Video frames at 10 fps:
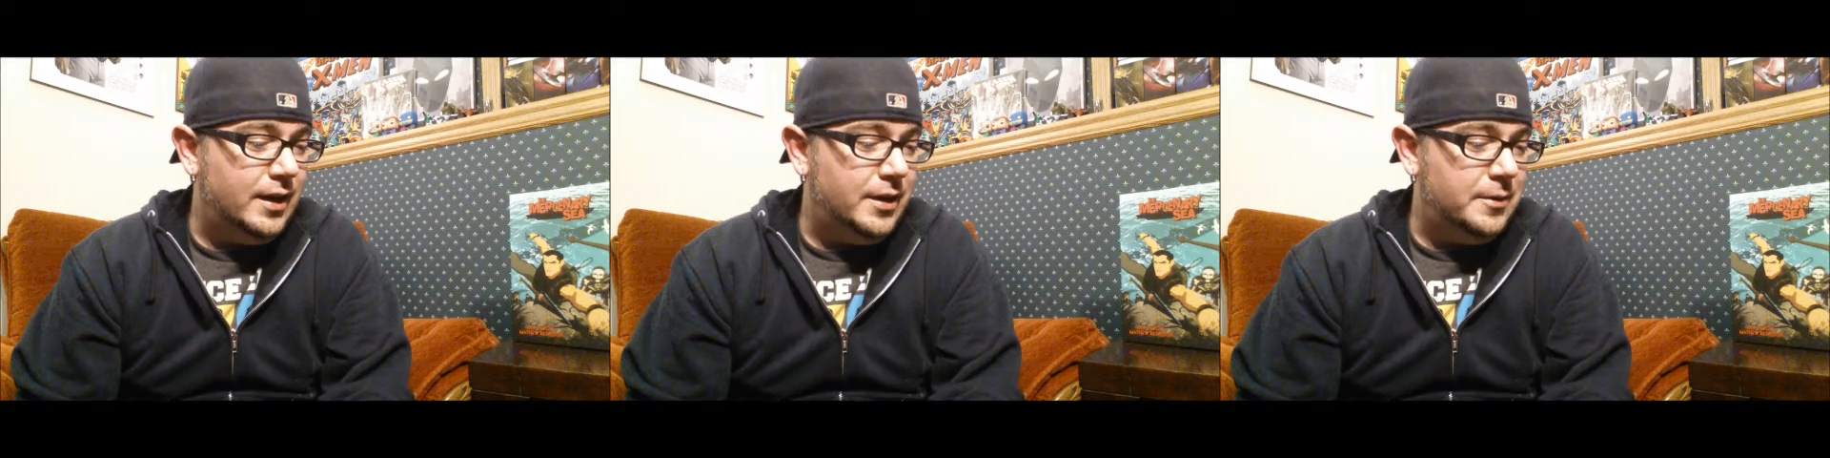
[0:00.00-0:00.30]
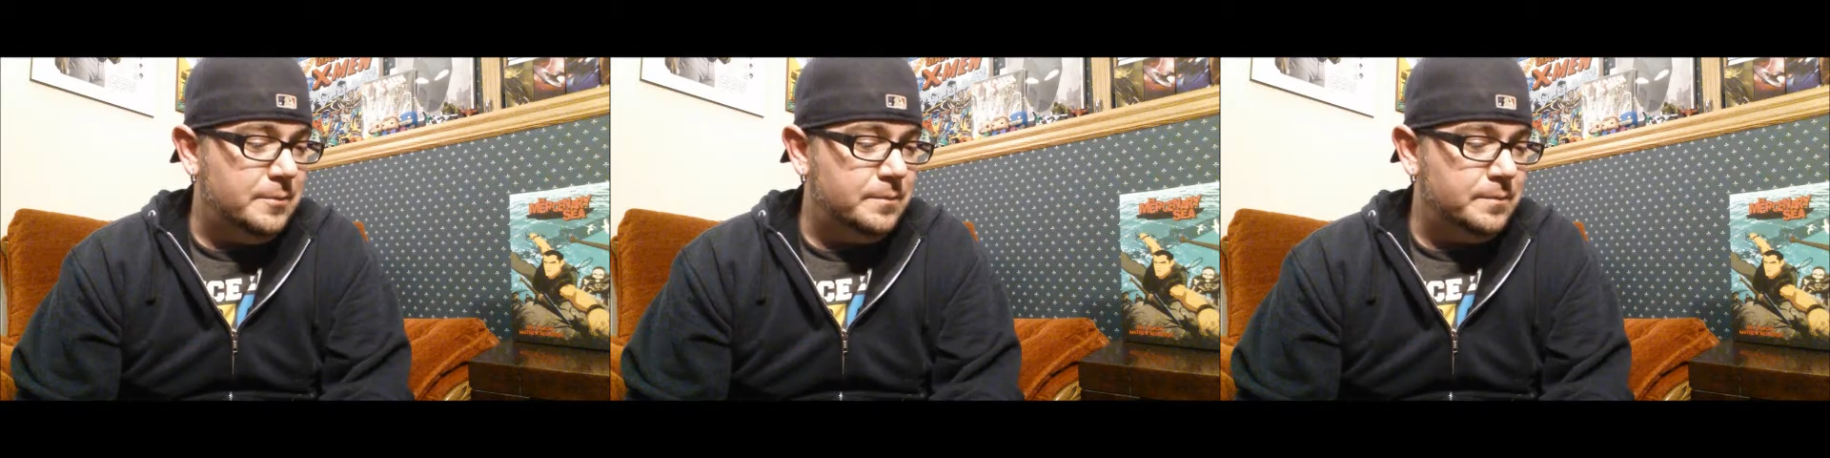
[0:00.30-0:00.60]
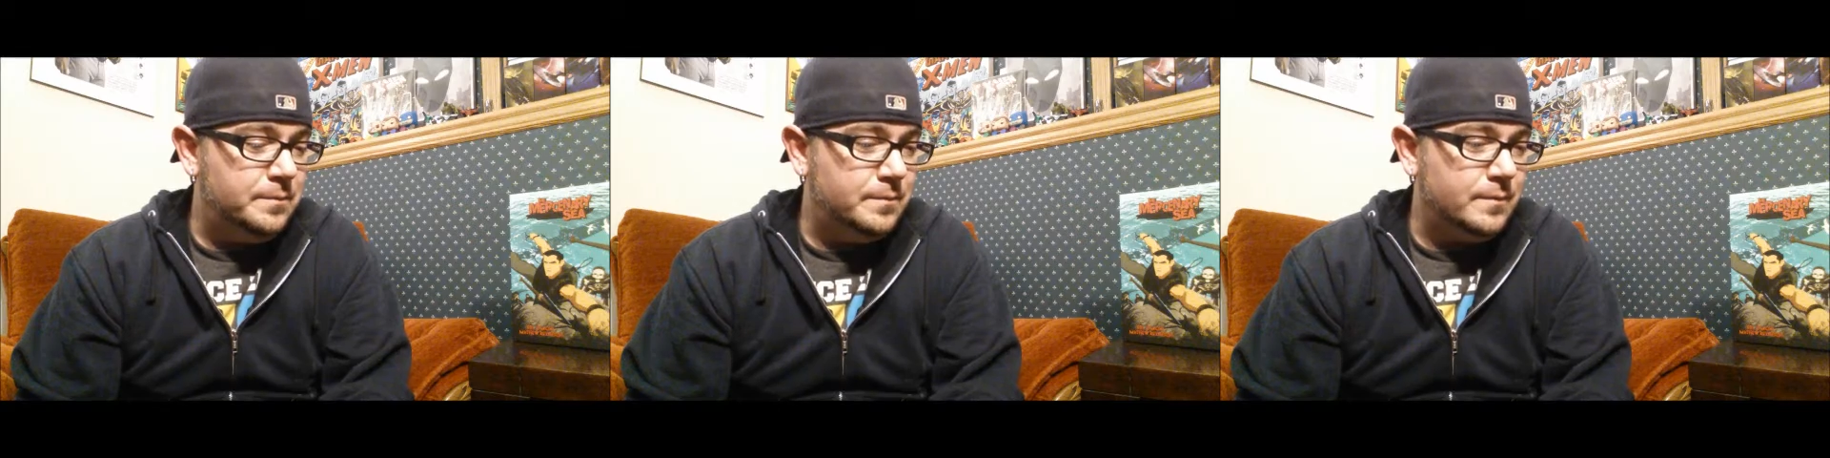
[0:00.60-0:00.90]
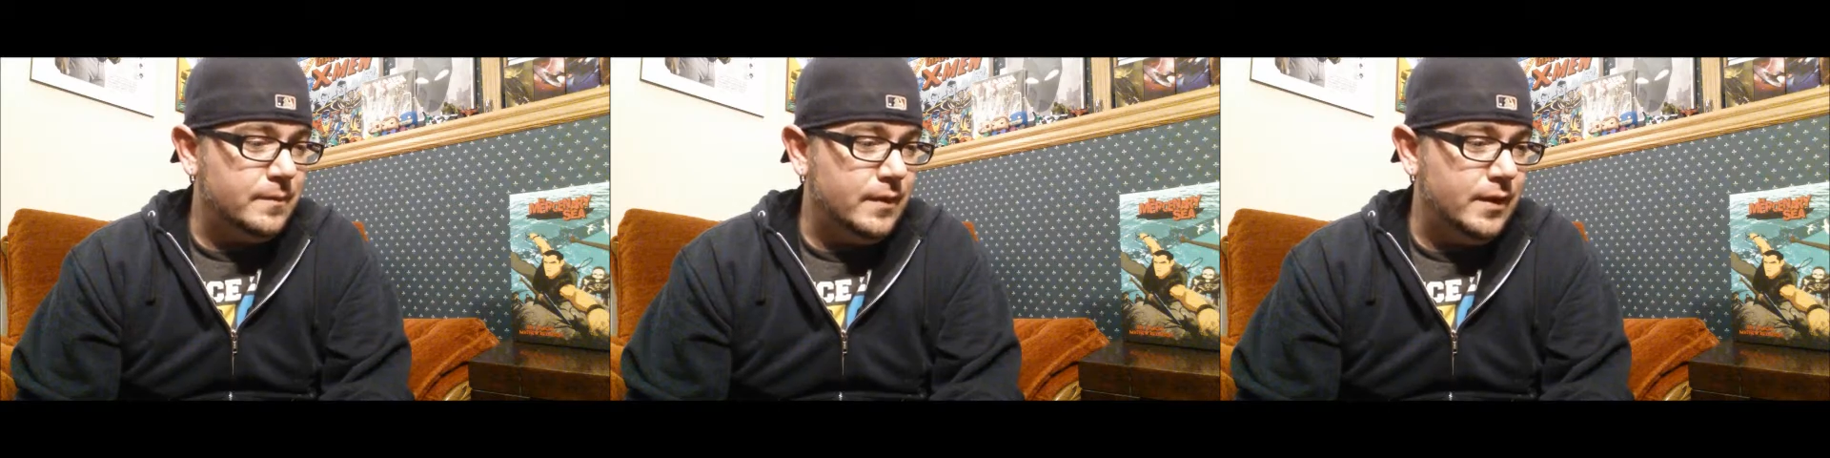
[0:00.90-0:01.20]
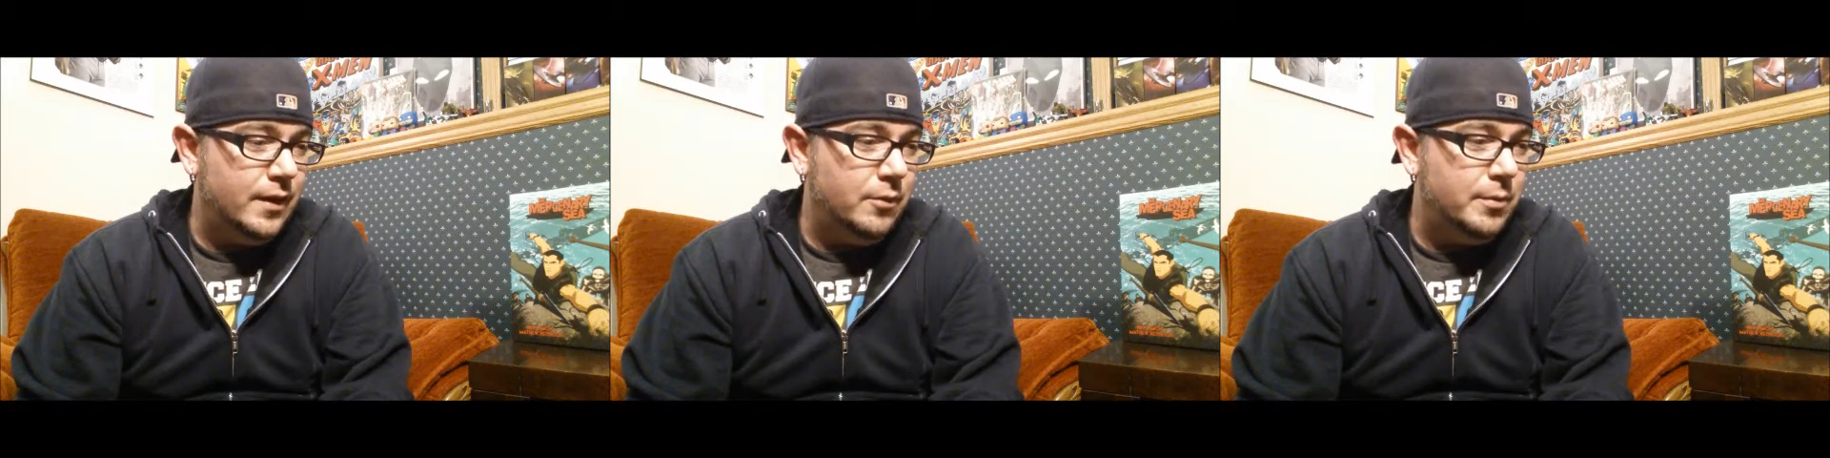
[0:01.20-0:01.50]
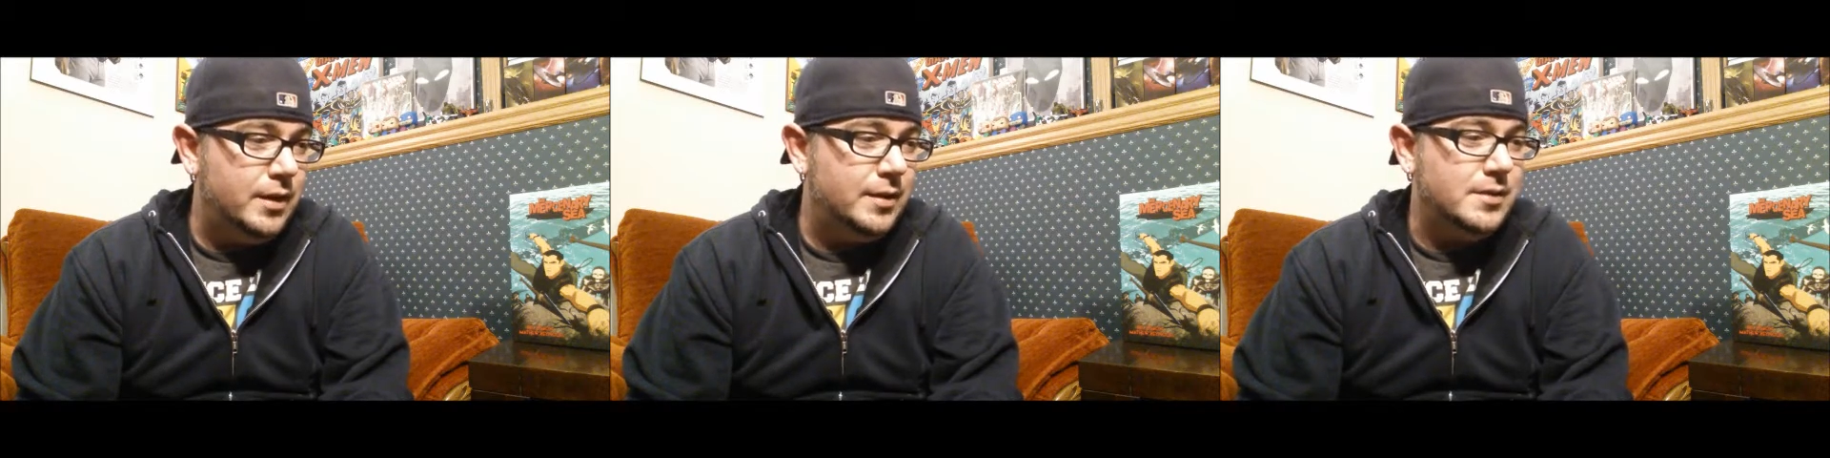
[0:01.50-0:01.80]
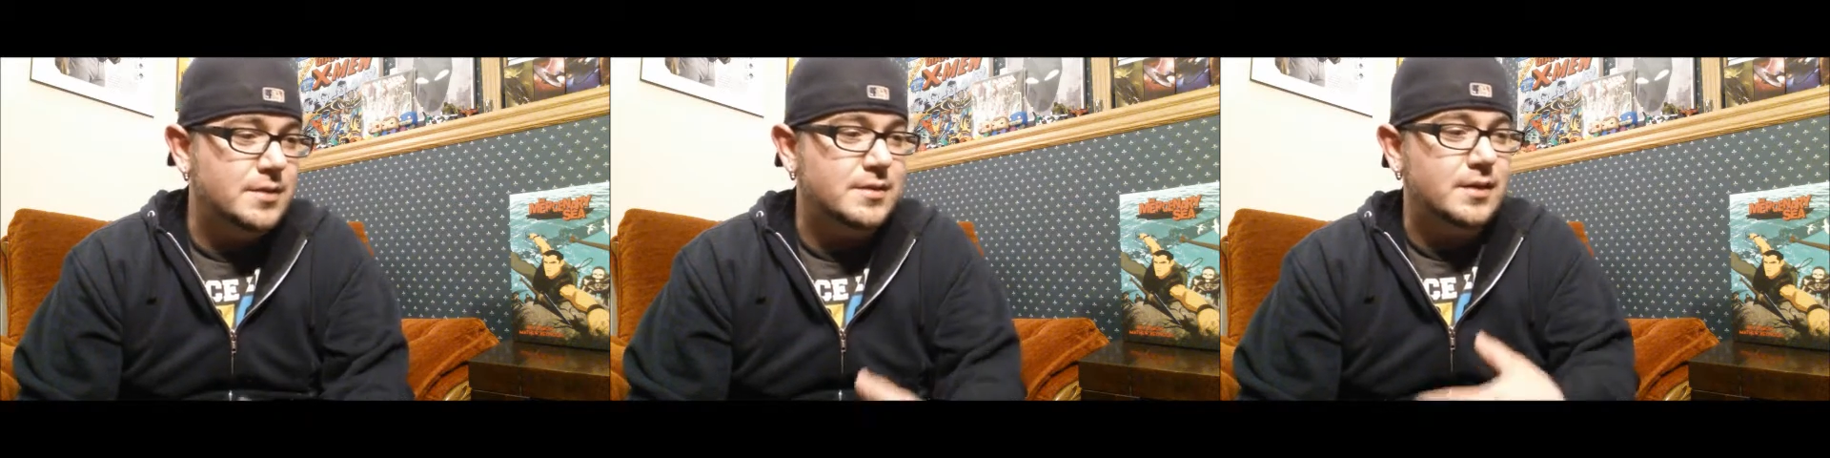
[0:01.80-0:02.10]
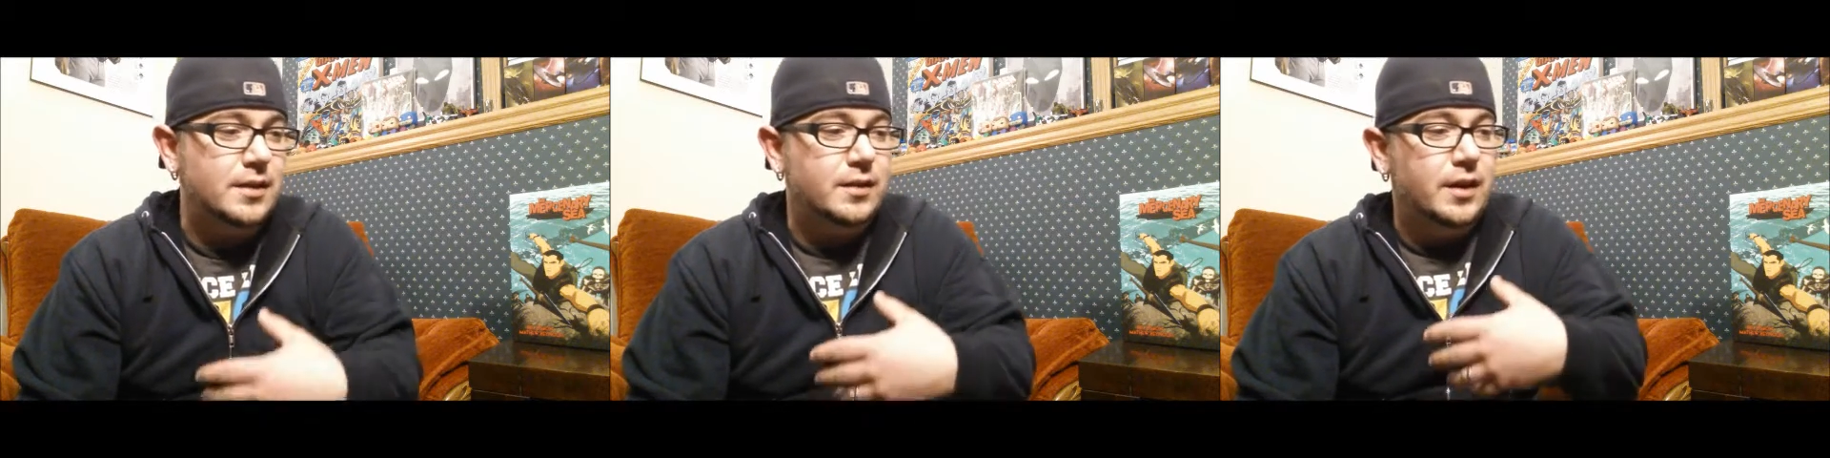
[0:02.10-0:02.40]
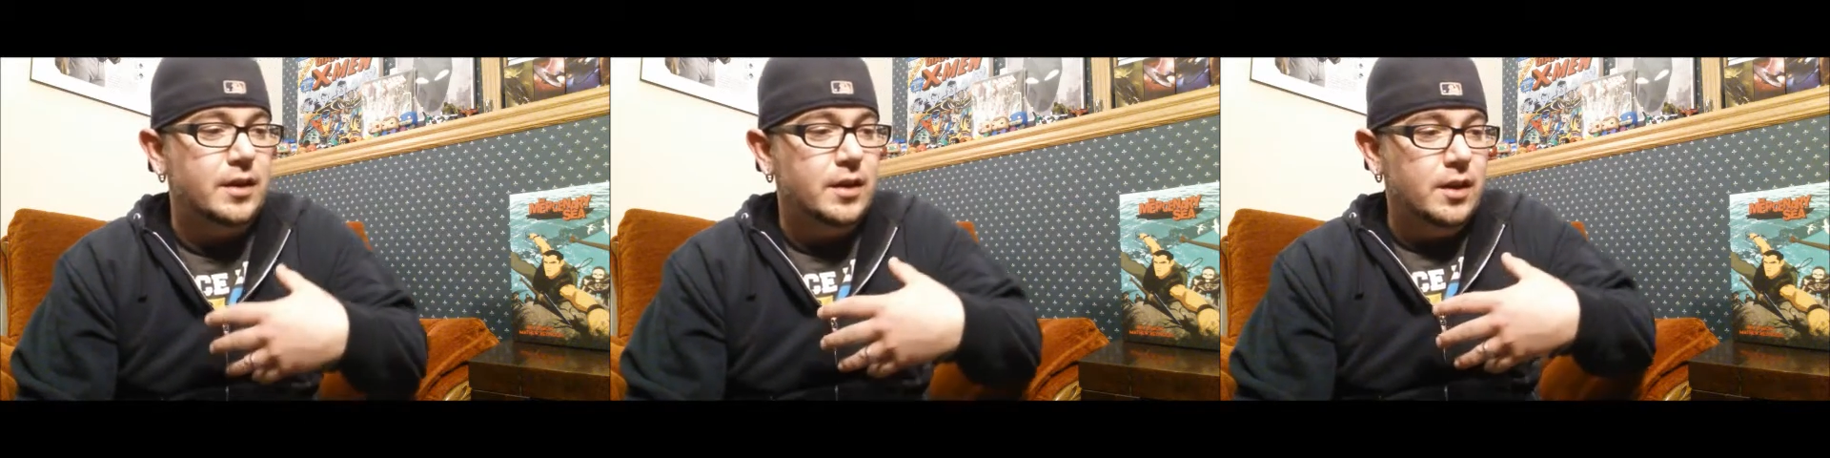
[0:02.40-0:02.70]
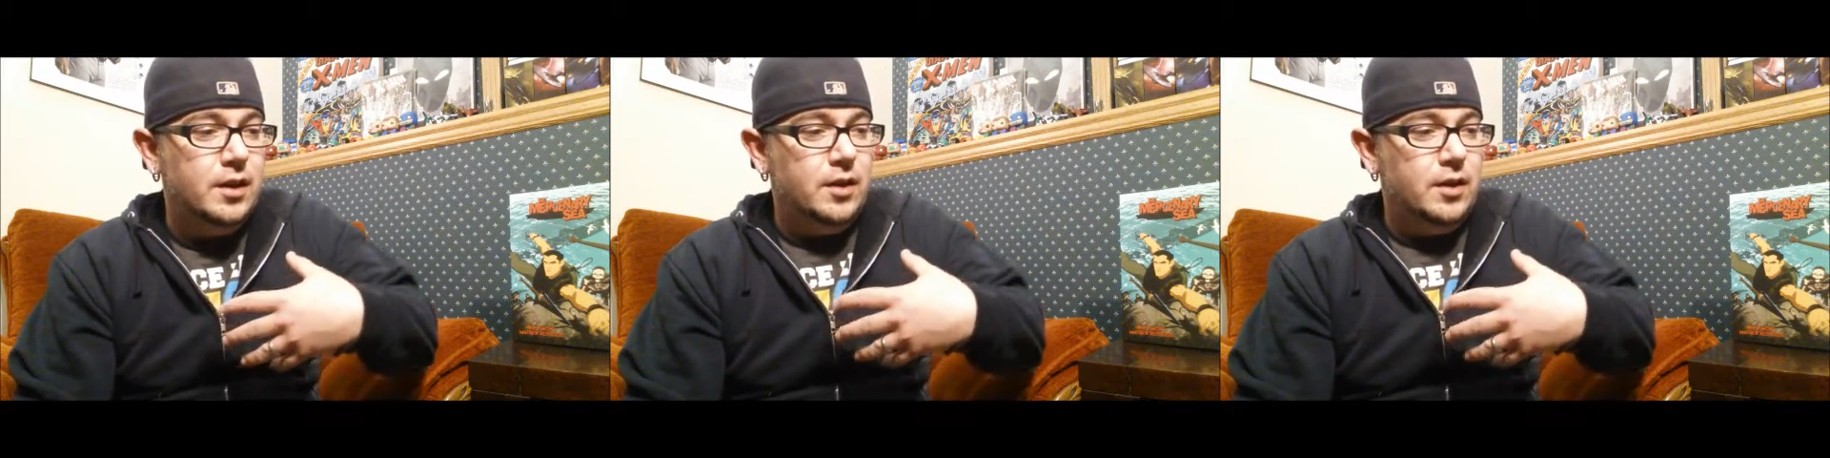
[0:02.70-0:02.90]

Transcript: Um, and then we begin to see like